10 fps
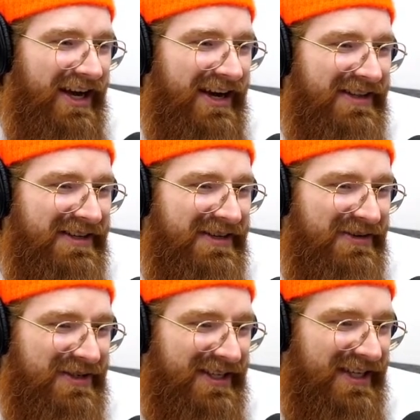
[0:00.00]
And then he
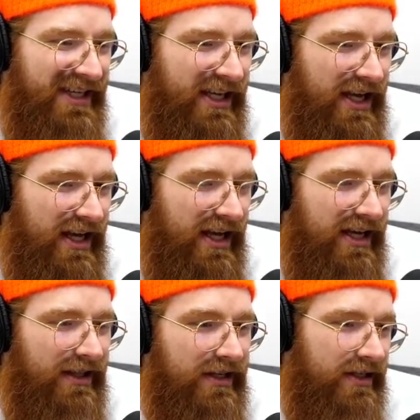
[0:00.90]
was like,
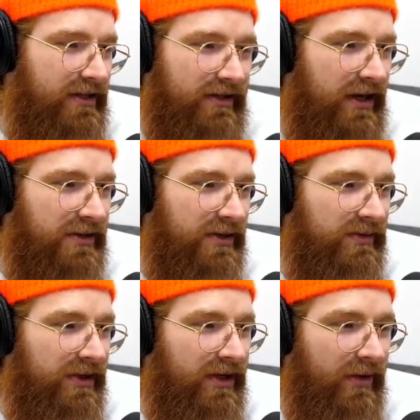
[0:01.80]
and then since they're out of school
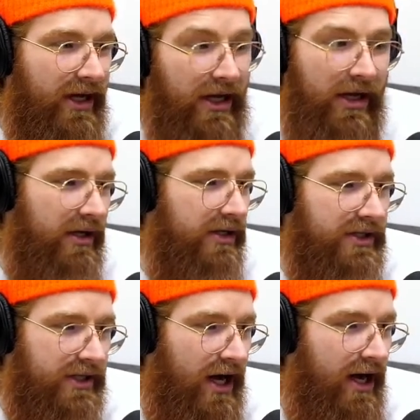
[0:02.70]
anyway, you
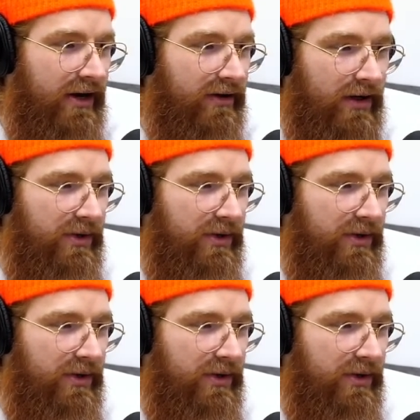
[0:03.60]
just hire them.